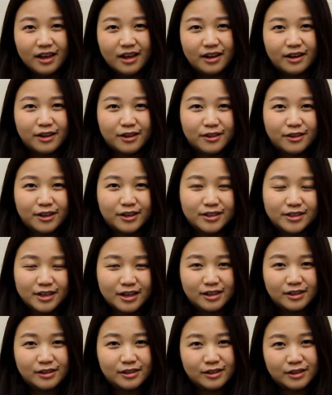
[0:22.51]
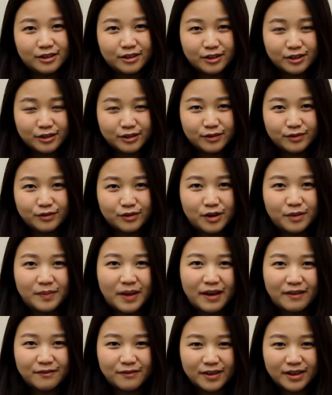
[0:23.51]
and then things I learned from
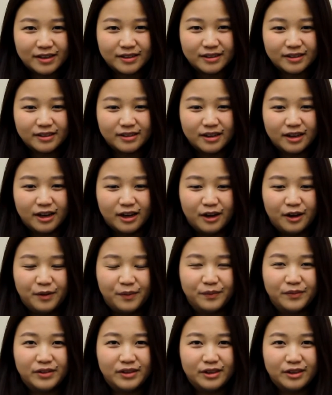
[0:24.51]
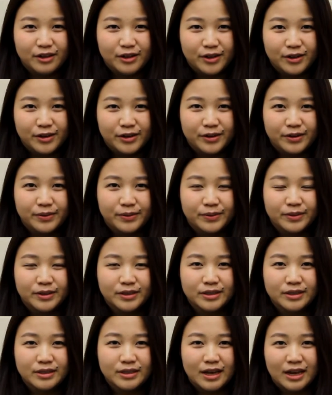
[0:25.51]
ADVENT, um, there
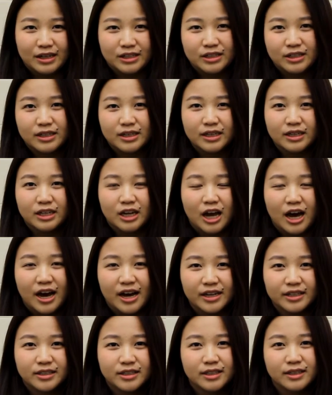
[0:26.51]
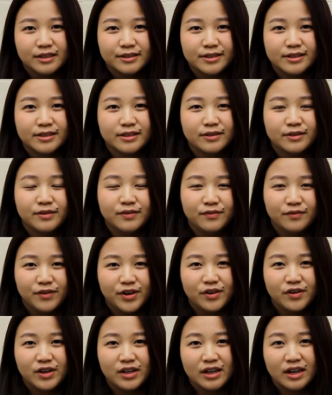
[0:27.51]
was actually a lot. It's
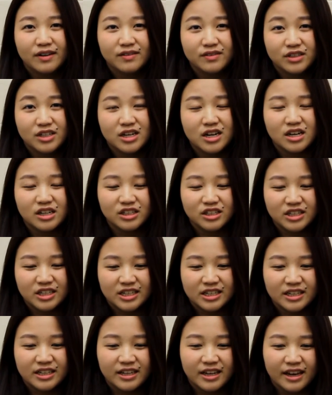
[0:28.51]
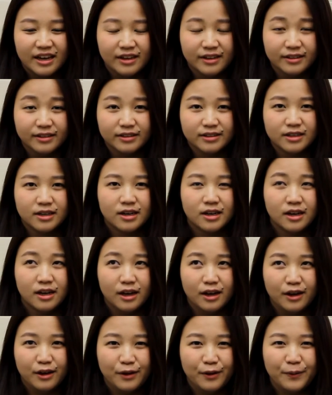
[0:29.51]
very life changing, and
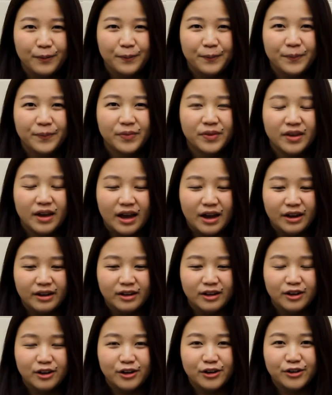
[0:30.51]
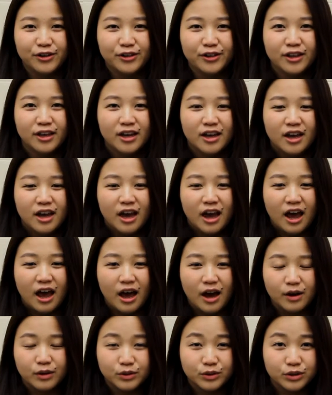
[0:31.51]
um, I learned
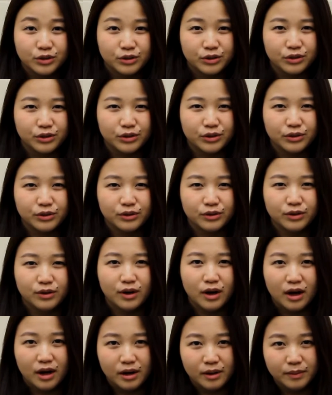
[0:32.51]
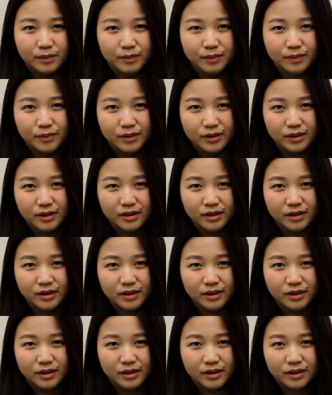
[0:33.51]
how to um,